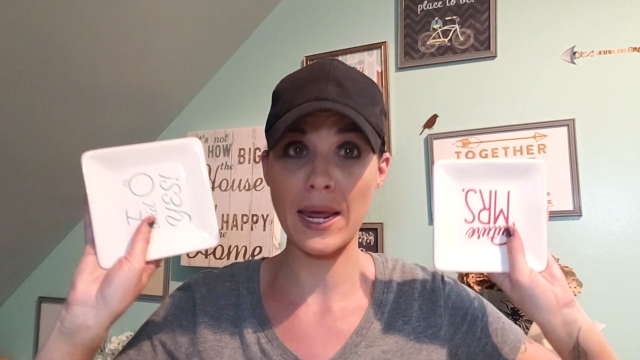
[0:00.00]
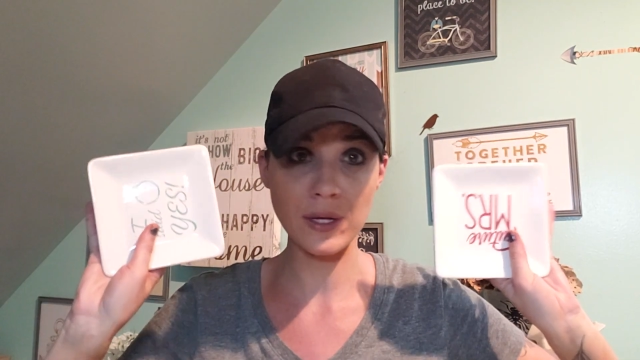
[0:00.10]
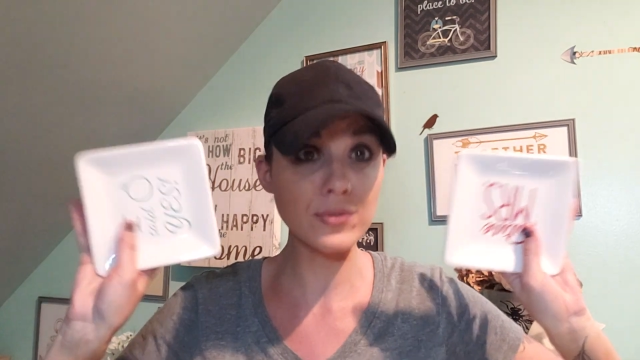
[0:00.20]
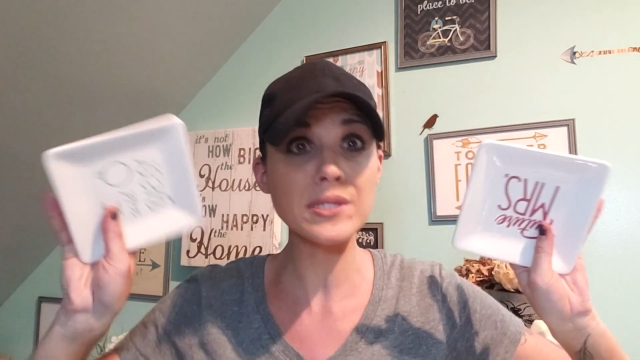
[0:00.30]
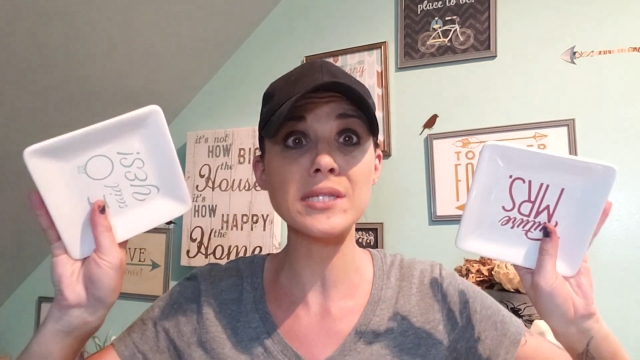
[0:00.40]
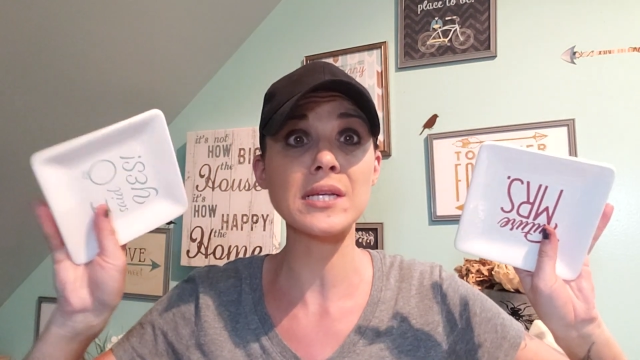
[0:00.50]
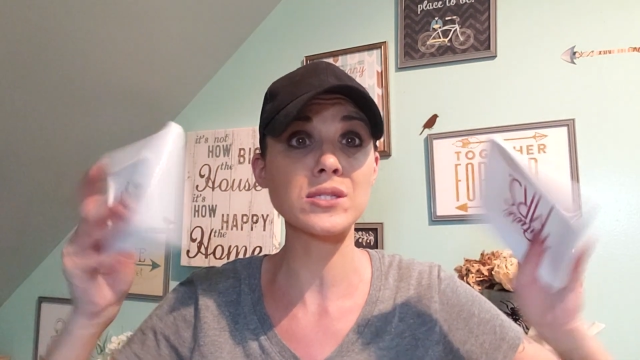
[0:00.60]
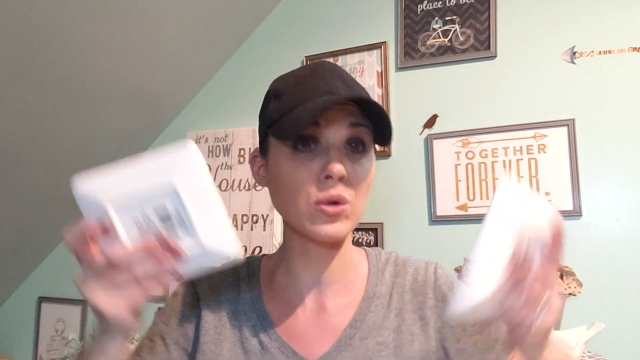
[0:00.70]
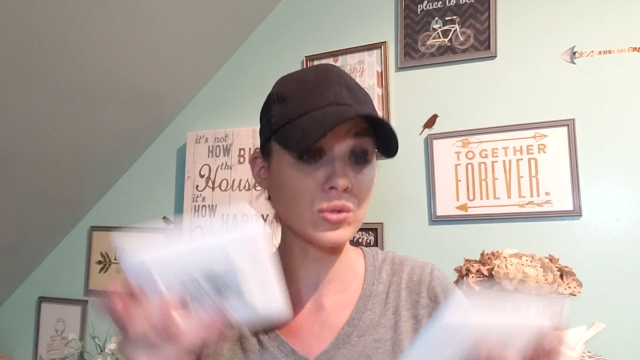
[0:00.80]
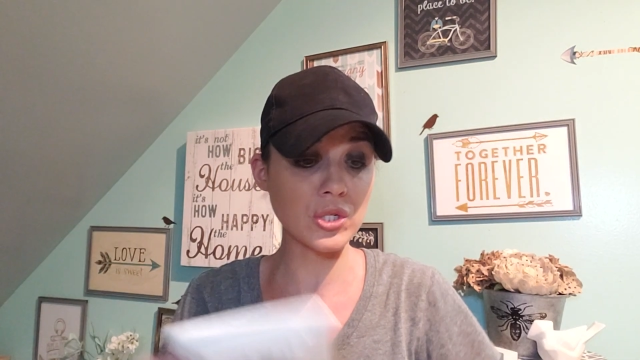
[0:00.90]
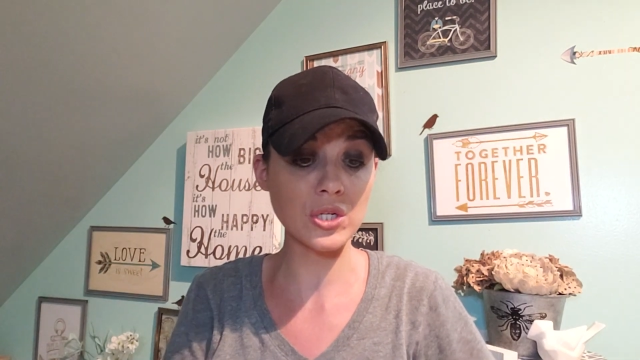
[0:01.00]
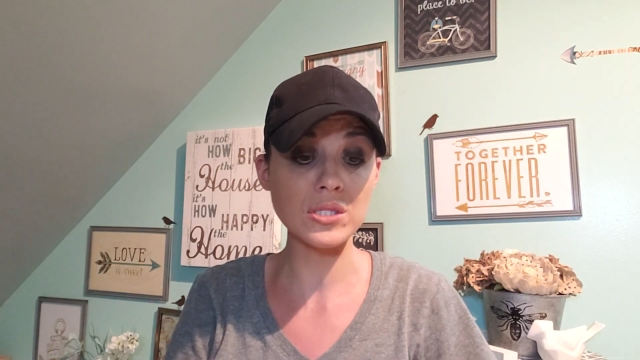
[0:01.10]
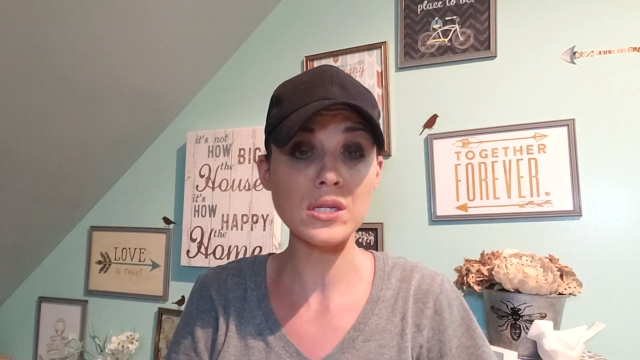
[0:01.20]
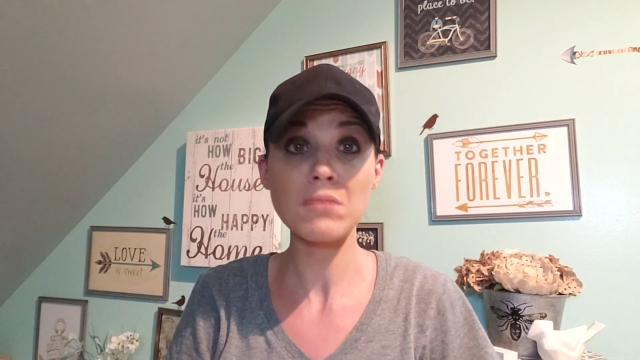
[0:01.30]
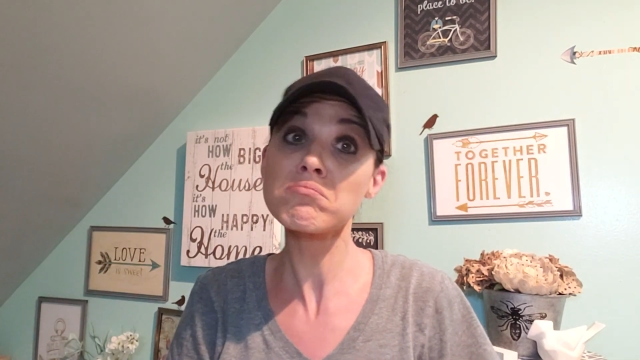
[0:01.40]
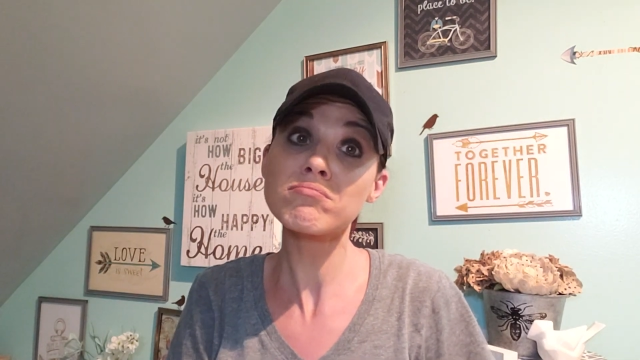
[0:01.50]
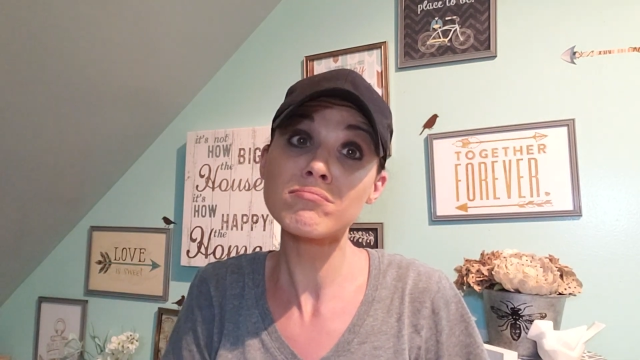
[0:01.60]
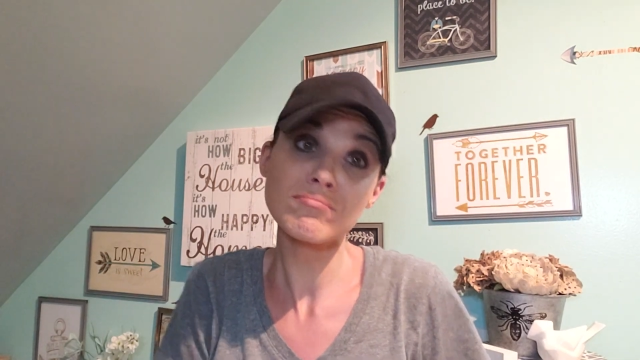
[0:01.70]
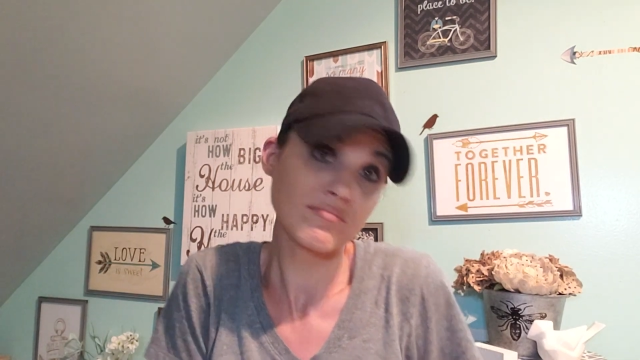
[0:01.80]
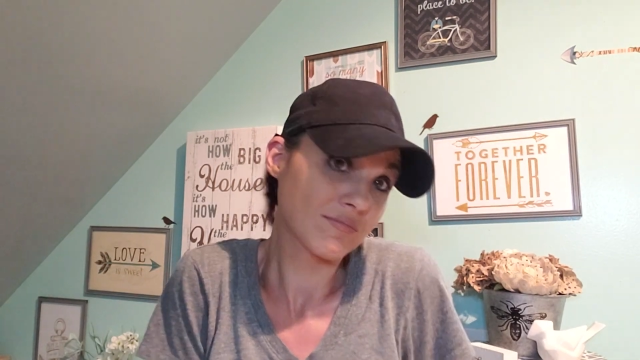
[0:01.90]
I use these as coasters.
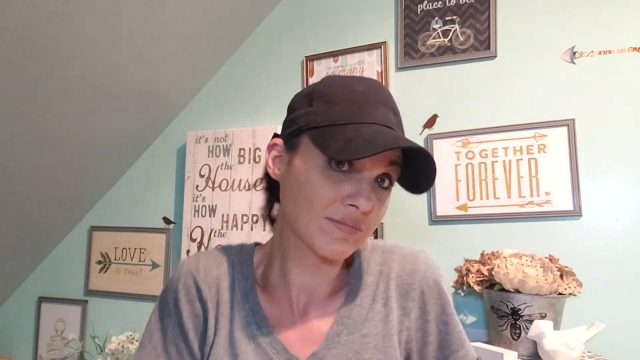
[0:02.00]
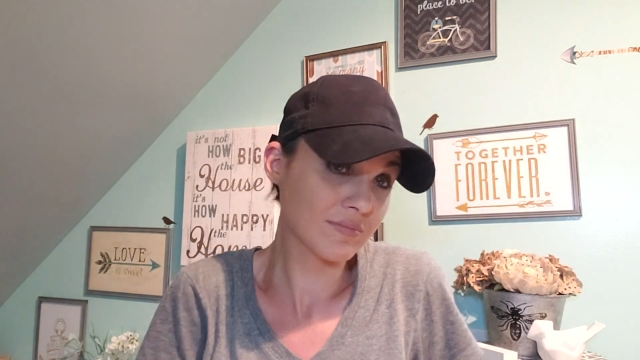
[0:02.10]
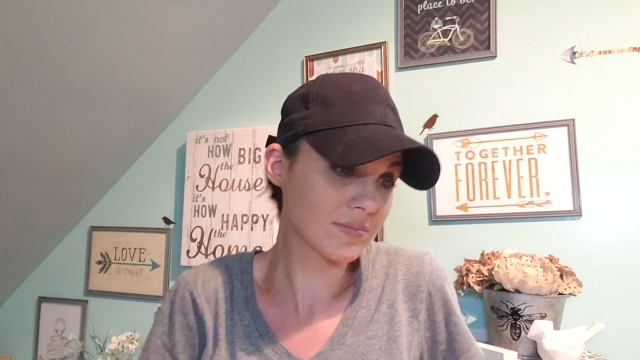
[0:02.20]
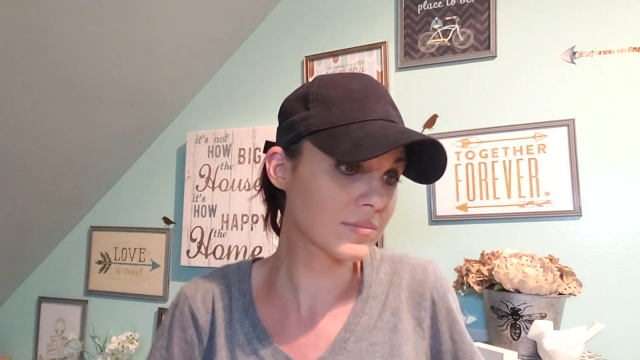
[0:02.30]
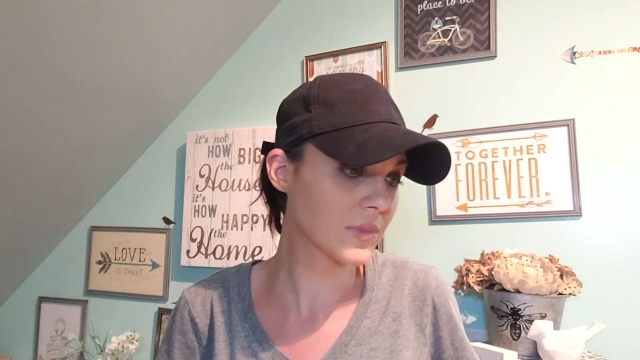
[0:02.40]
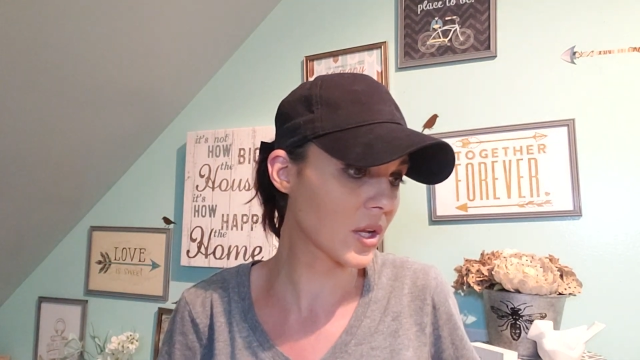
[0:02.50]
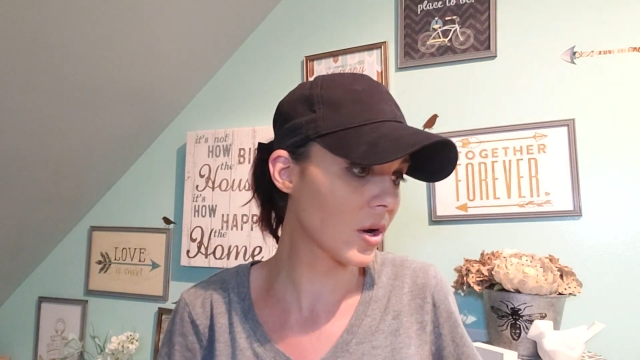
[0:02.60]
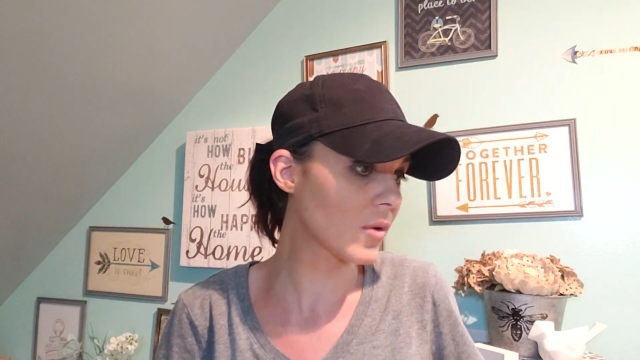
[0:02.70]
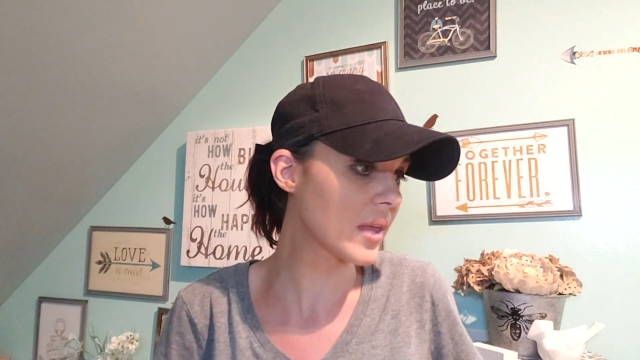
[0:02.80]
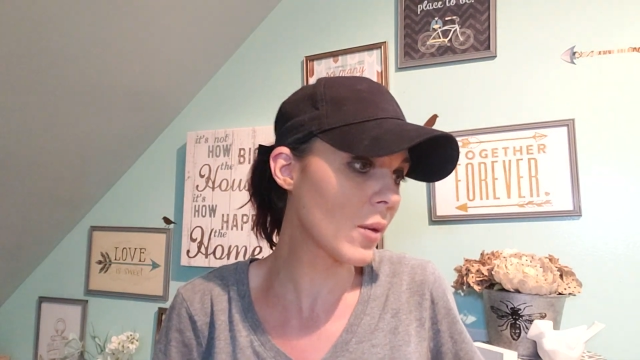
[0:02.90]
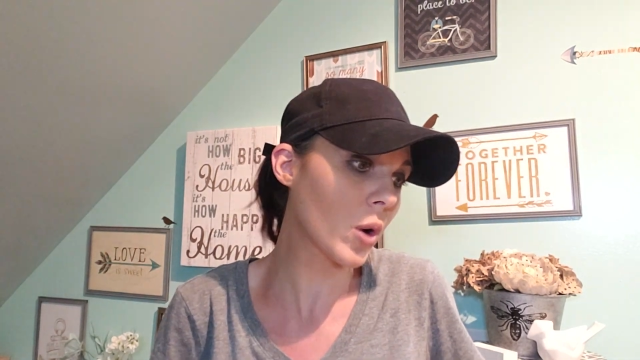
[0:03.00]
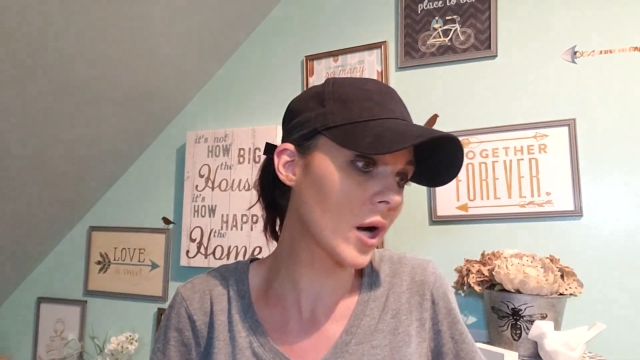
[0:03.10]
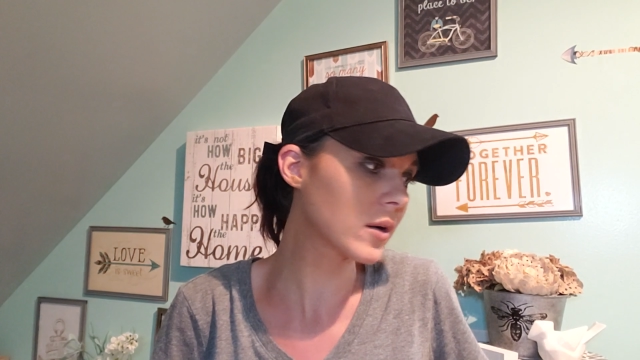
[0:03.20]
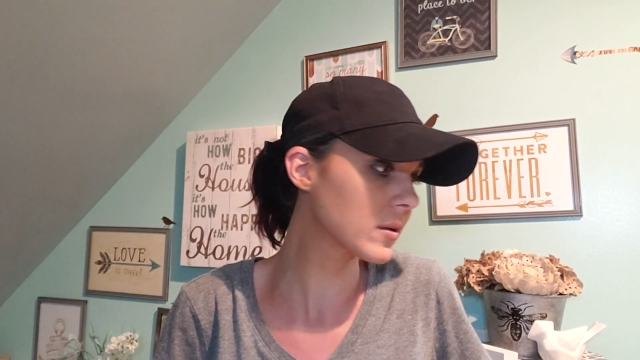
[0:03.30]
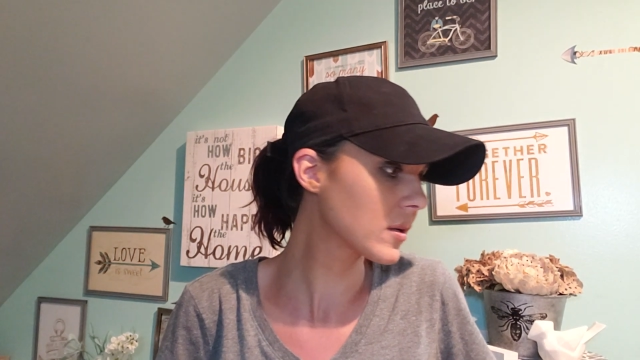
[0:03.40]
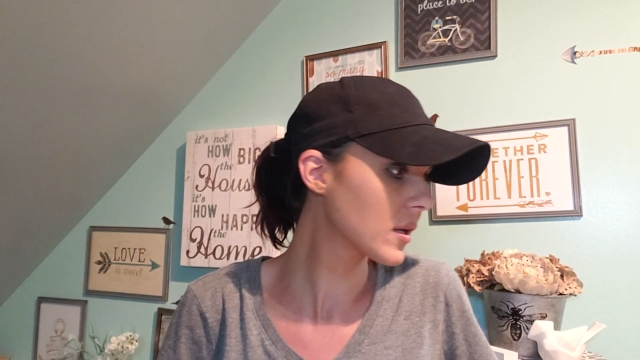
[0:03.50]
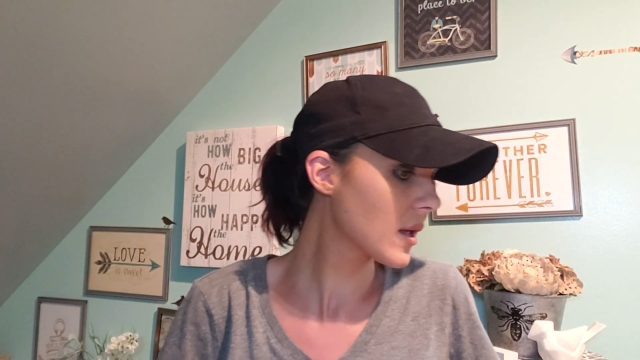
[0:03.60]
You know, they work.